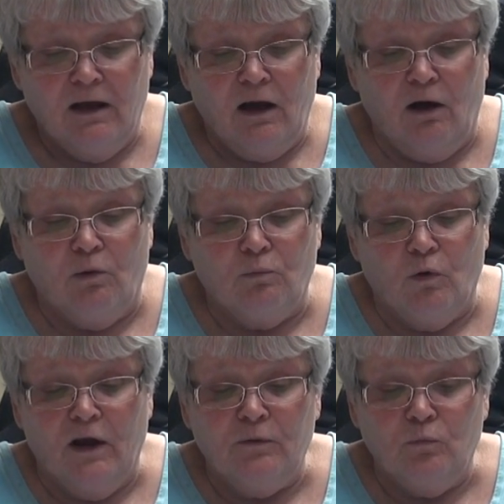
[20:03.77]
On
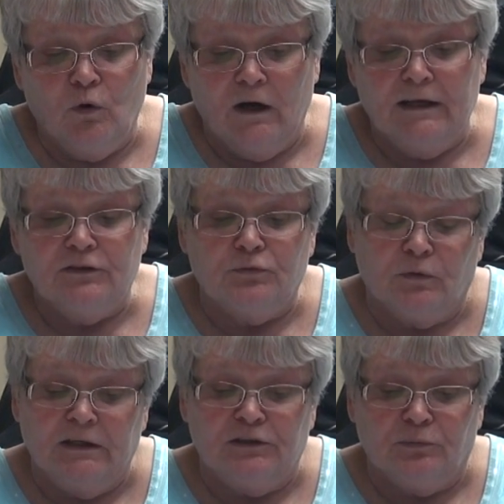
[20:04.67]

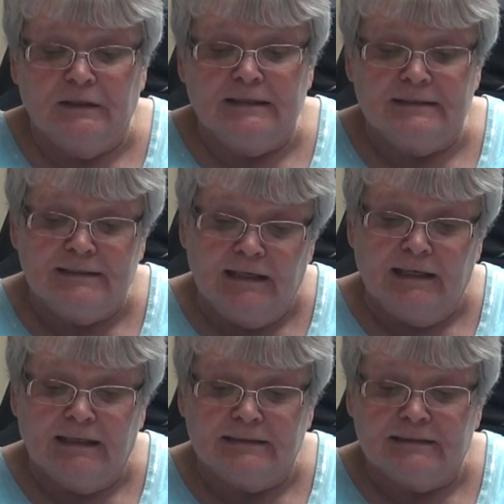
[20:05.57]

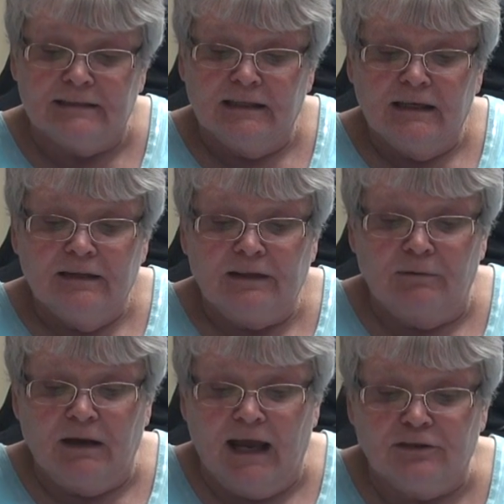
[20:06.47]
1/1/2026, they
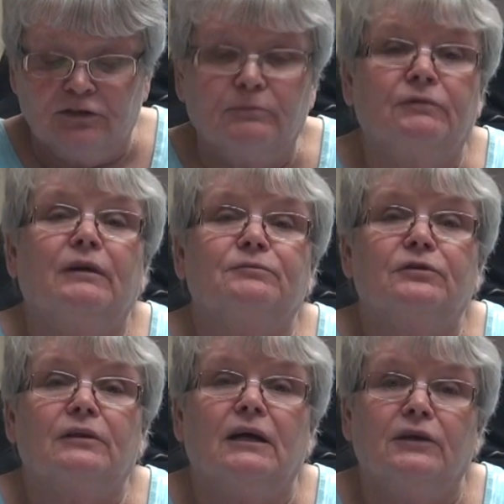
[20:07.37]
would actually move up to
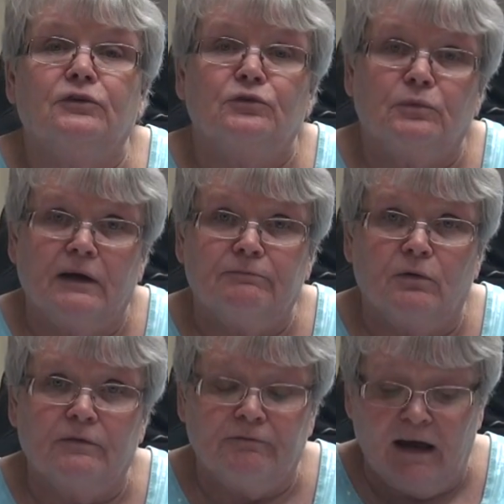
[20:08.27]
the
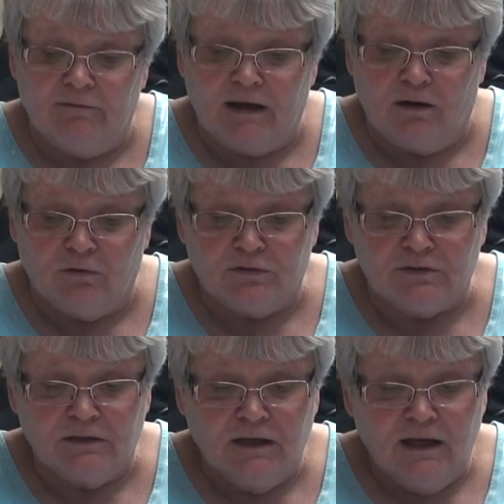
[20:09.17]
112.5
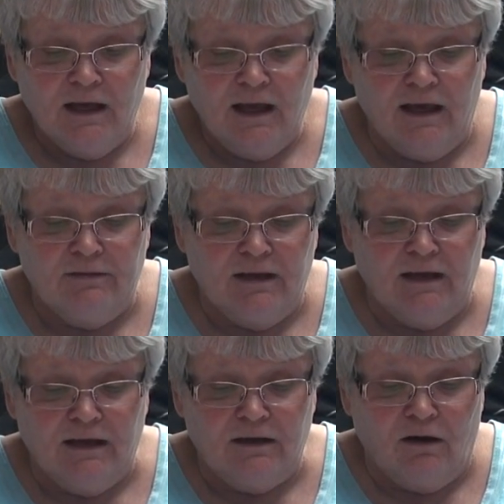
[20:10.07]
hours. And
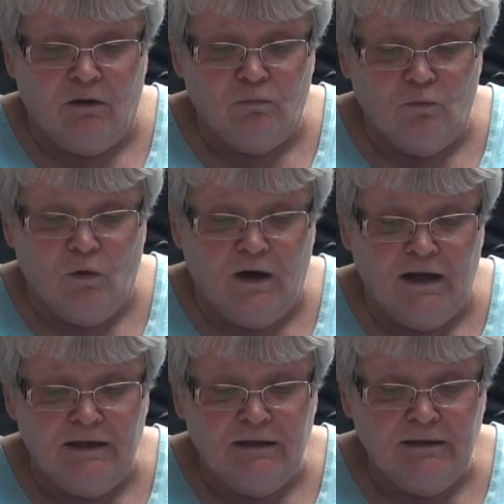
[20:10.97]
then on
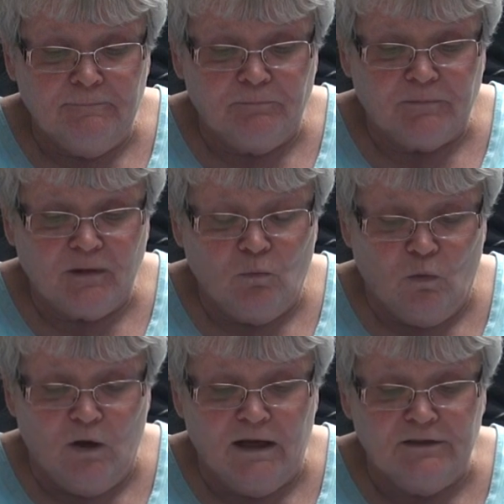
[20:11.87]

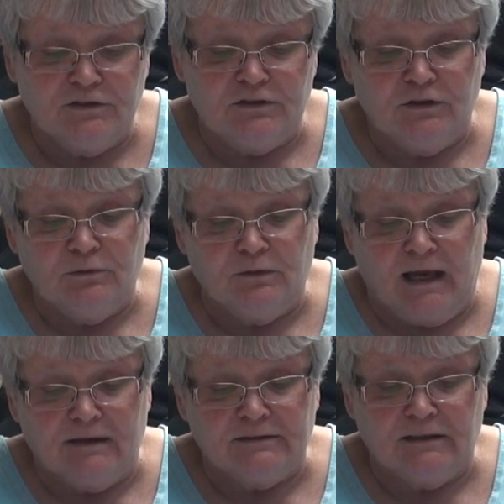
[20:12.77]

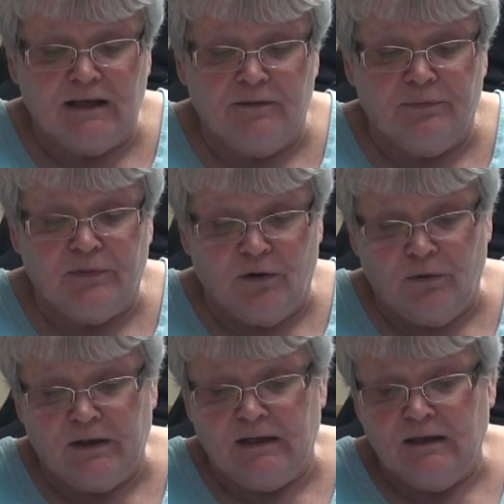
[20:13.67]

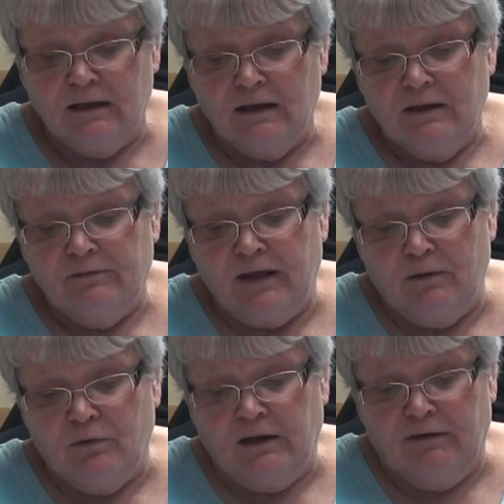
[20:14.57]
1/1/2030, they
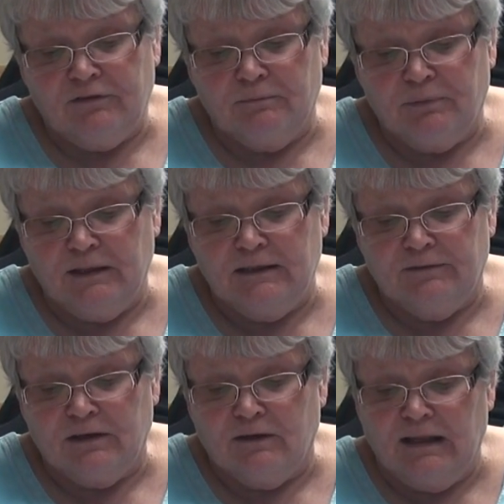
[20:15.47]
would have
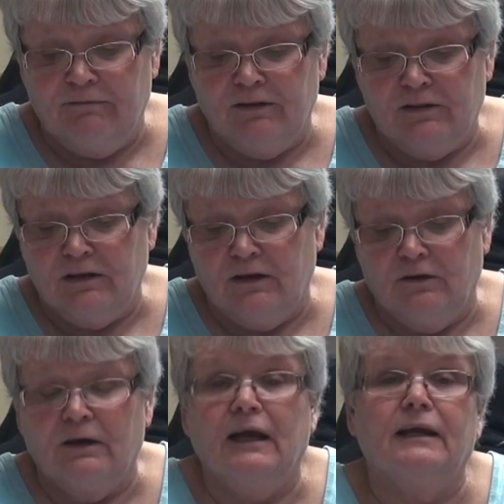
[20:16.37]
completed their 11th
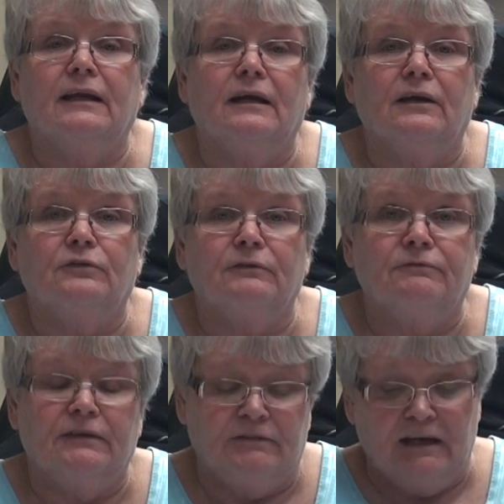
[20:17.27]
year and get
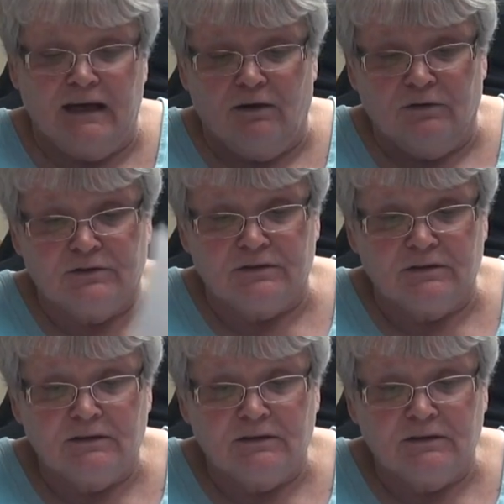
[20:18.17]
150 hours.